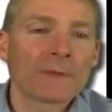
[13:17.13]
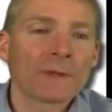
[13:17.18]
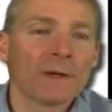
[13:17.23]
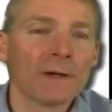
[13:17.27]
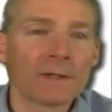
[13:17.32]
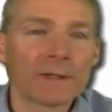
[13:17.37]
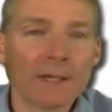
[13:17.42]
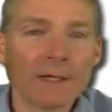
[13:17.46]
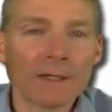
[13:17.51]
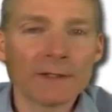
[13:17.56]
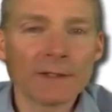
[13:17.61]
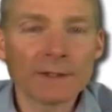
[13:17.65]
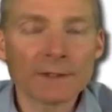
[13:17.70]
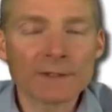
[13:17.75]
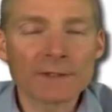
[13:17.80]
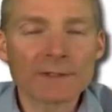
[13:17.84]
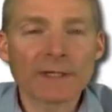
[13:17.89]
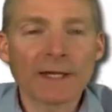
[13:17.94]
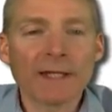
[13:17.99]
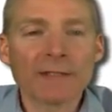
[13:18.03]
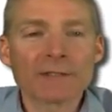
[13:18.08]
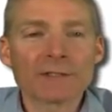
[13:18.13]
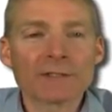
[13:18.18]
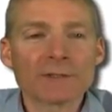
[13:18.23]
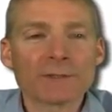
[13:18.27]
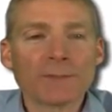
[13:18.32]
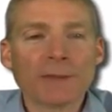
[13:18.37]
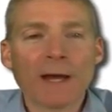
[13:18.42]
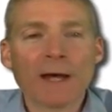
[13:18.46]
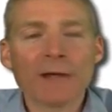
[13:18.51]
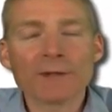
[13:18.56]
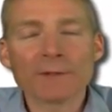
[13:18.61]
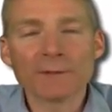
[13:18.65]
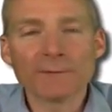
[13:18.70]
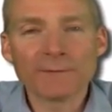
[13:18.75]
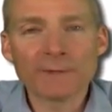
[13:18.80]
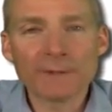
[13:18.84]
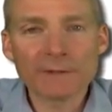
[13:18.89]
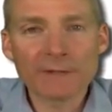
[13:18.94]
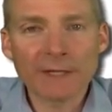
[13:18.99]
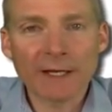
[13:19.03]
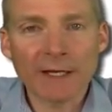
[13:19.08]
Okay, another science is
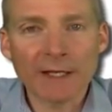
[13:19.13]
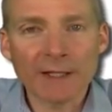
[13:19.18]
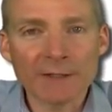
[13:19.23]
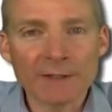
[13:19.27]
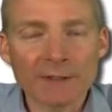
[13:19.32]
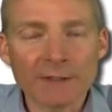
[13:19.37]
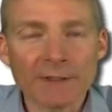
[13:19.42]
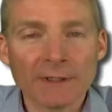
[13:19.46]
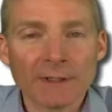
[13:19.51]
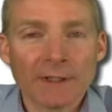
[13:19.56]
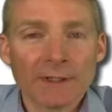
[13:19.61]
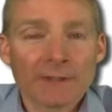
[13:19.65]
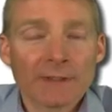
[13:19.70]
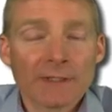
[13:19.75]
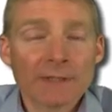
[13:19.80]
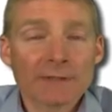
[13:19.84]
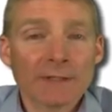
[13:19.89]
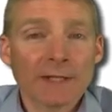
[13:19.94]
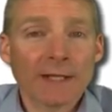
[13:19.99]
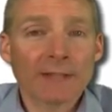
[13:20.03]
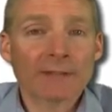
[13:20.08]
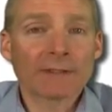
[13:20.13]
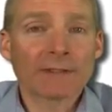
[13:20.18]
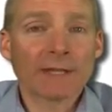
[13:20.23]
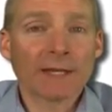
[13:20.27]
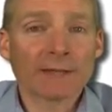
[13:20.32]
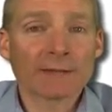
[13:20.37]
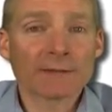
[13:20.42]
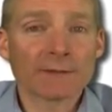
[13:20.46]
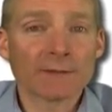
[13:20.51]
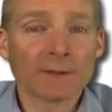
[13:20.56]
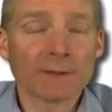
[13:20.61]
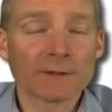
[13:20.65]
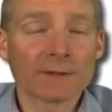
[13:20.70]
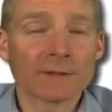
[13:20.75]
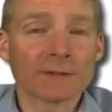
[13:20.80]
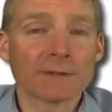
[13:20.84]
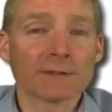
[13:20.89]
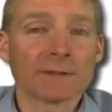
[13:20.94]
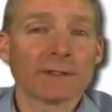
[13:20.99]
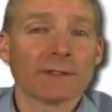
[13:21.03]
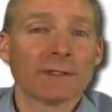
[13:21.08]
pathophysiology. That's lactic
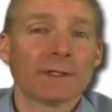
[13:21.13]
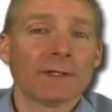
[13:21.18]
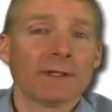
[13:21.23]
acidosis.